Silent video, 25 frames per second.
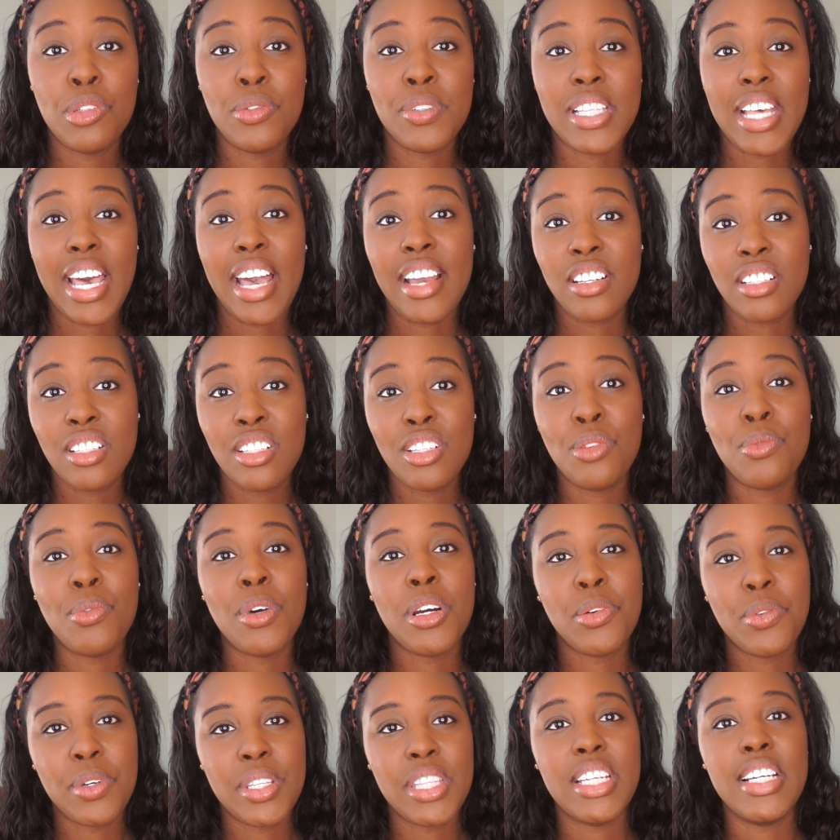was actually to
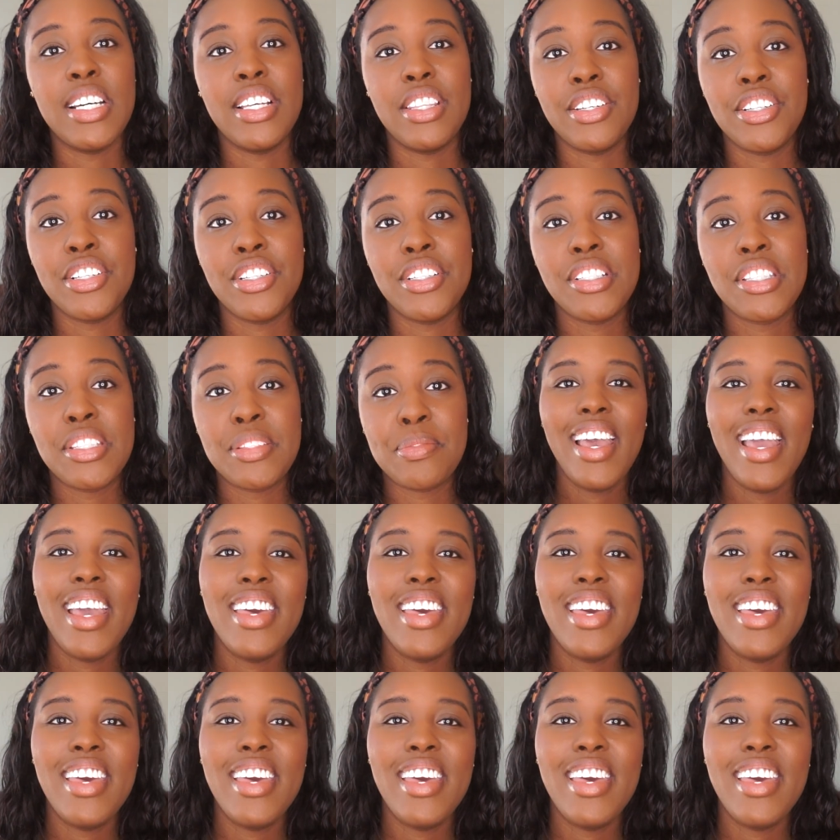work with others.